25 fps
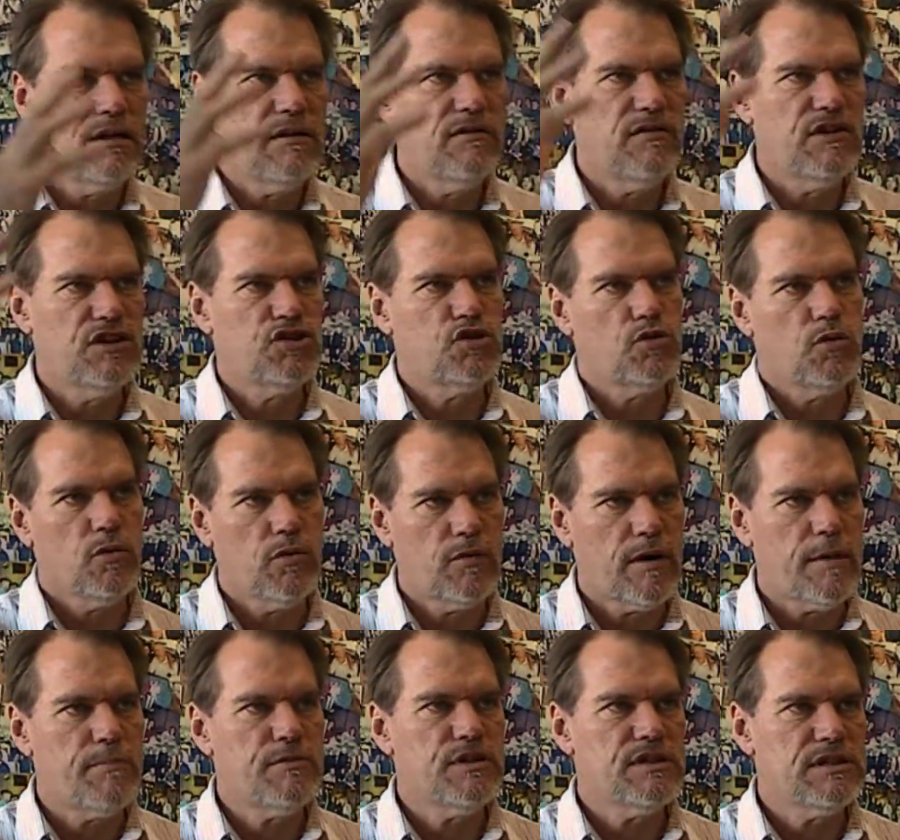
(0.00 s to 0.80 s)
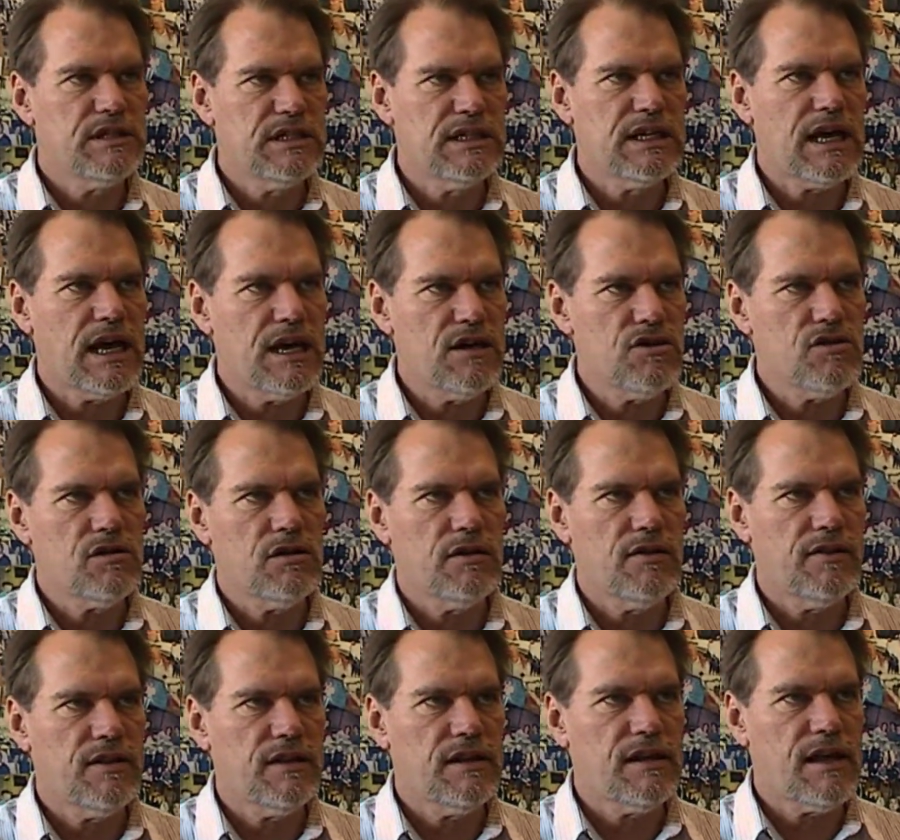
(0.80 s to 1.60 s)
and a visual
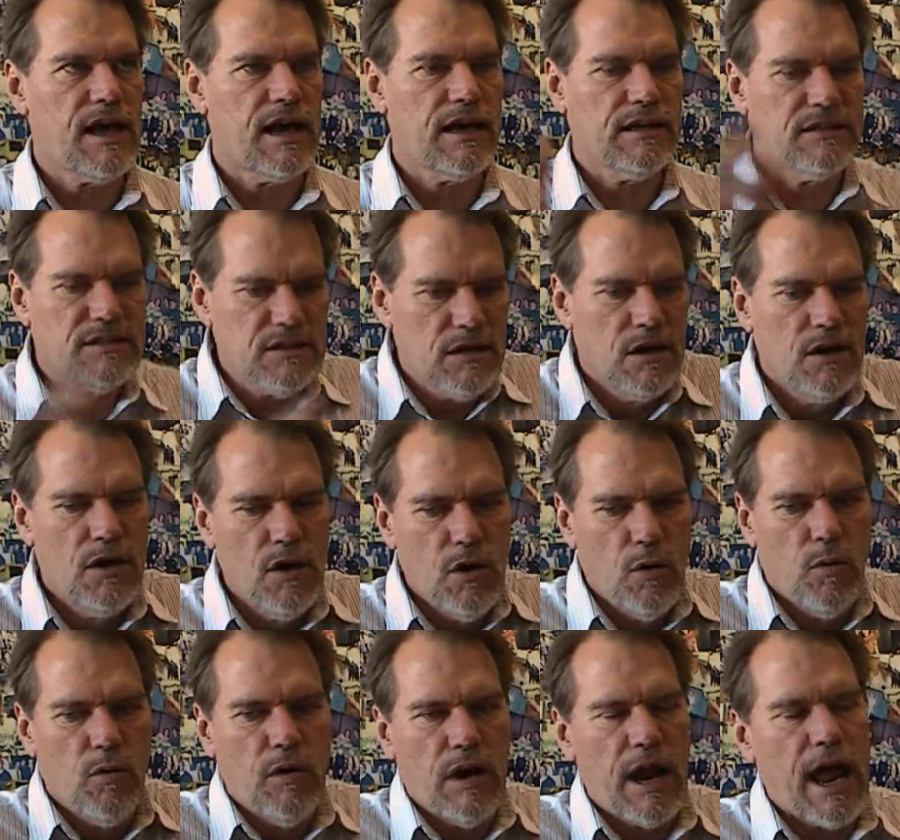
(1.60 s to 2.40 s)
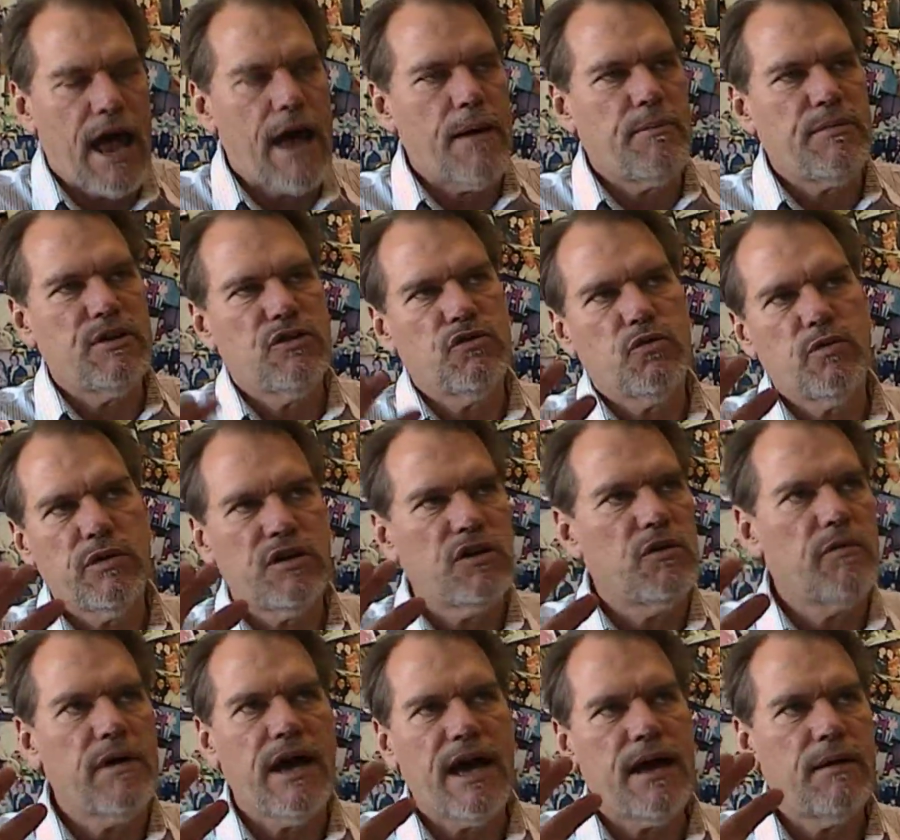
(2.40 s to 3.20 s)
representation of the text. What happens
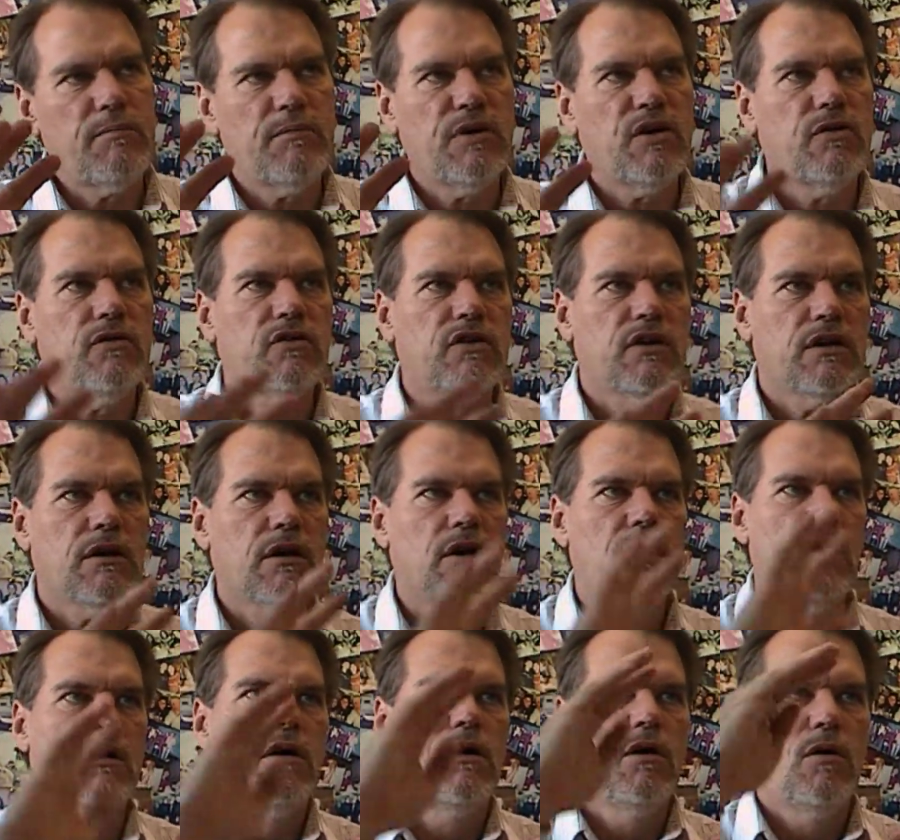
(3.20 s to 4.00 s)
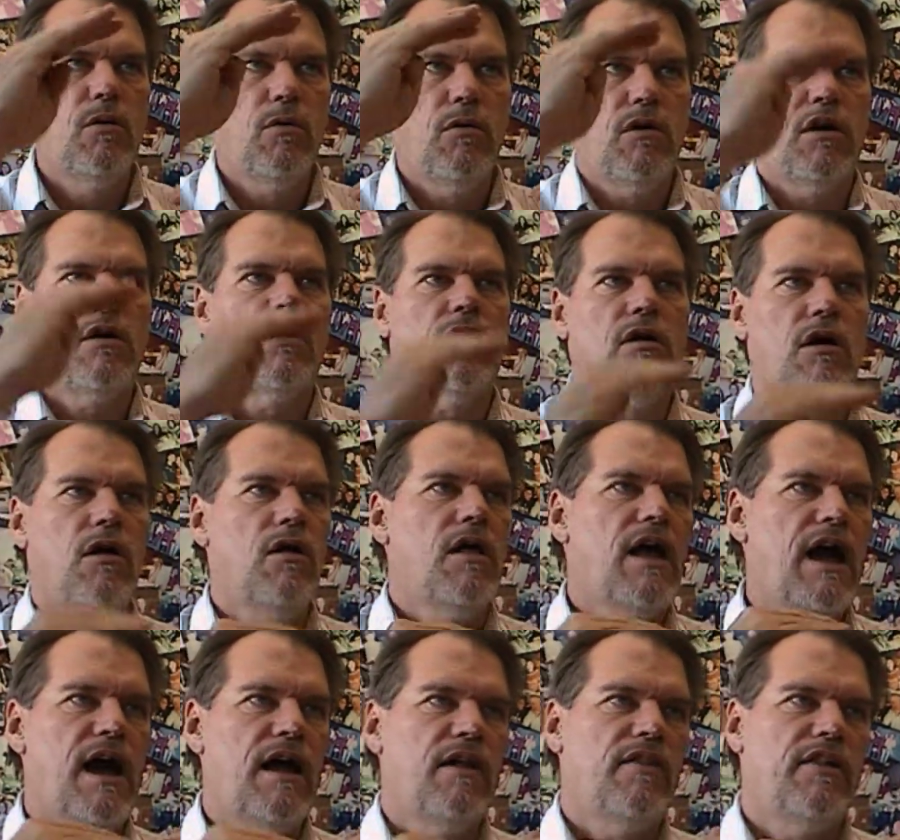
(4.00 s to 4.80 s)
when you add music? What are
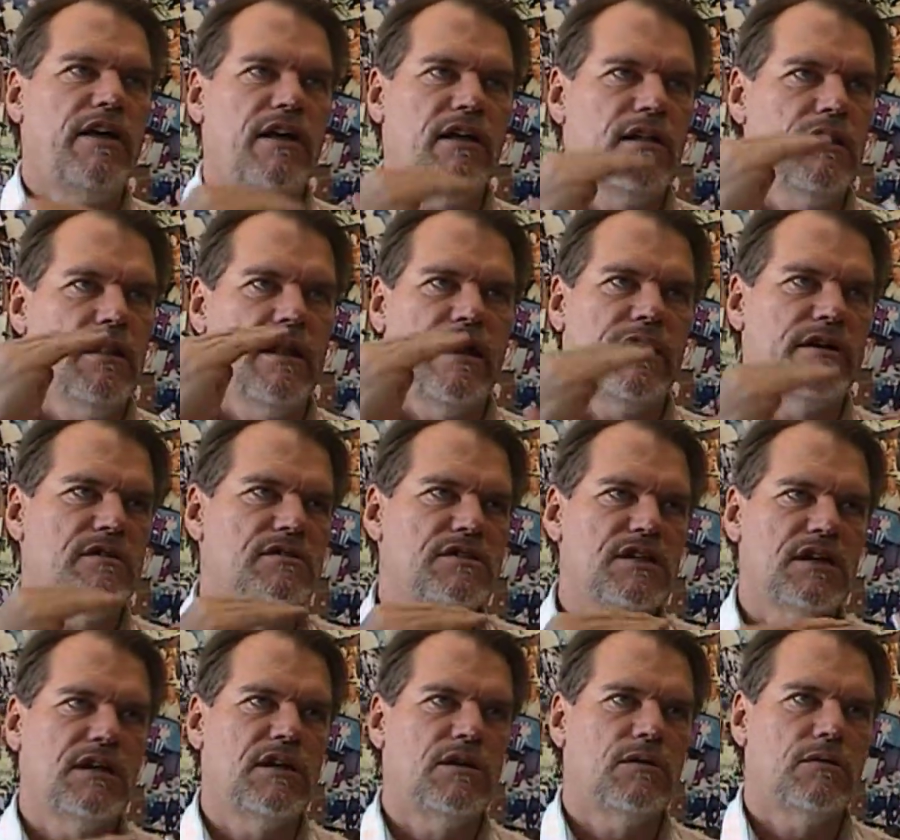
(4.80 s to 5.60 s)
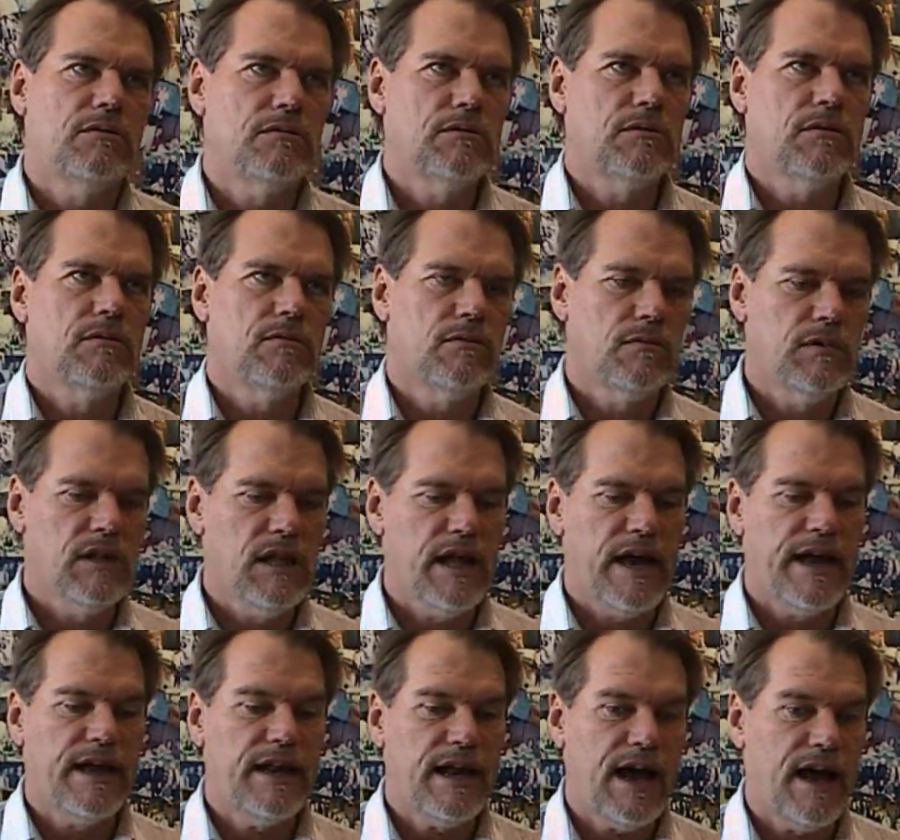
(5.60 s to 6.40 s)
all, how the layers
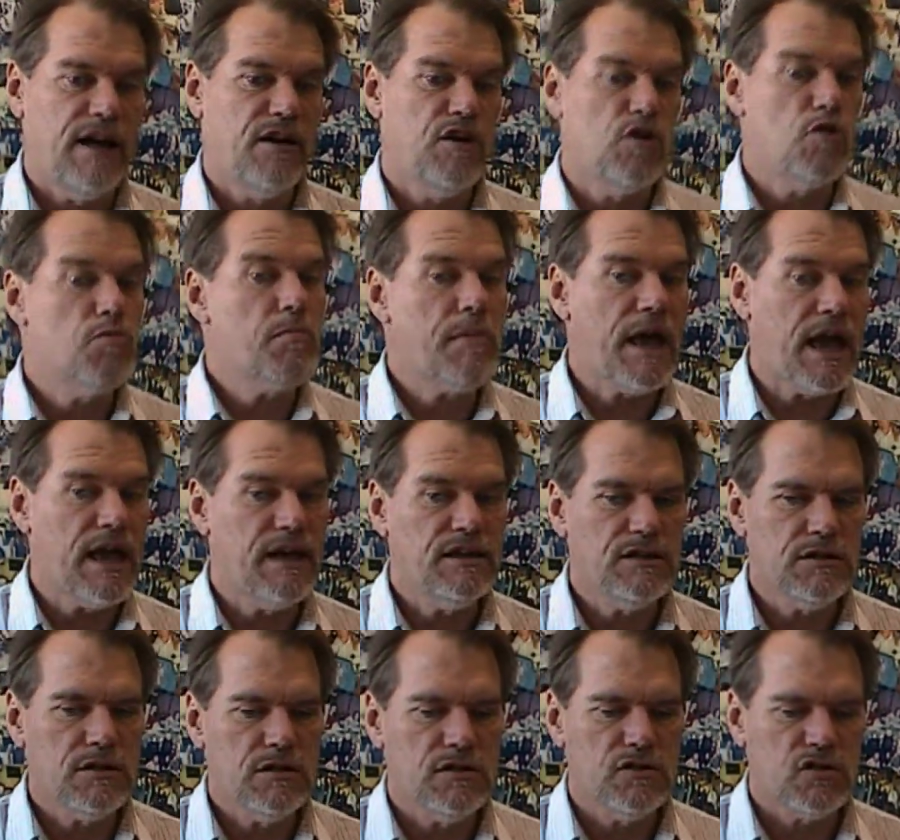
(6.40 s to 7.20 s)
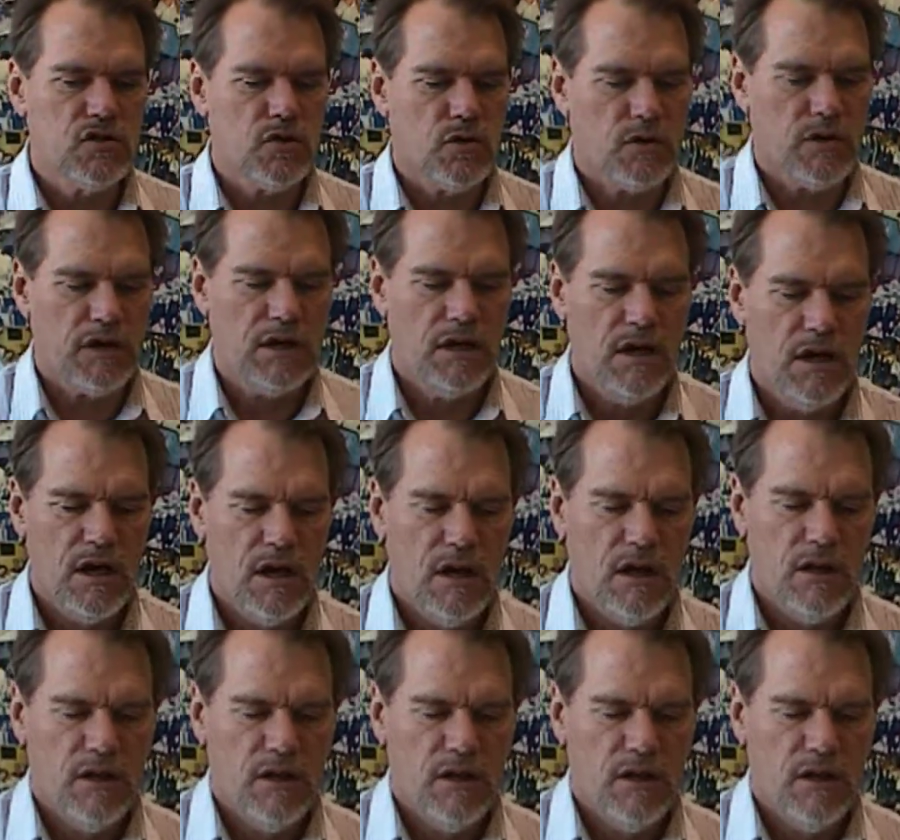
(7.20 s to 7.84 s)
interrelate? How do you pace the story?